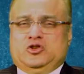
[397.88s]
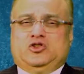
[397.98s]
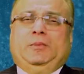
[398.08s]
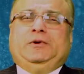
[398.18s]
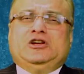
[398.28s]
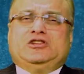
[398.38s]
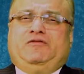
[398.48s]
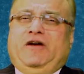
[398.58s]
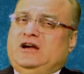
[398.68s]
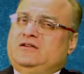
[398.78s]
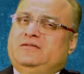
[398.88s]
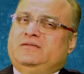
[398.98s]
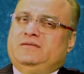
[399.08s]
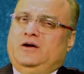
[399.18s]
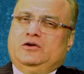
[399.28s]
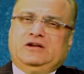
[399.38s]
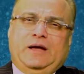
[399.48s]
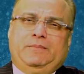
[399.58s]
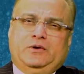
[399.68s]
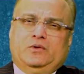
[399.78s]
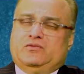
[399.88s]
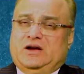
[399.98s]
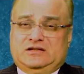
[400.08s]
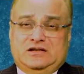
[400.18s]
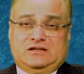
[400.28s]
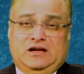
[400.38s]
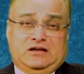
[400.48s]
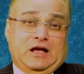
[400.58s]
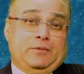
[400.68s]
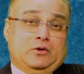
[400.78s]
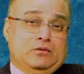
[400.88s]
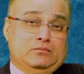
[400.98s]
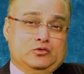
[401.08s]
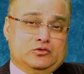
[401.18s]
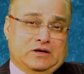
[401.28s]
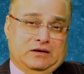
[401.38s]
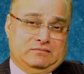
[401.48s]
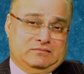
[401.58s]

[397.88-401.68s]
Jupiter's effect on Capricorn rising sign, Capricorn moon sign.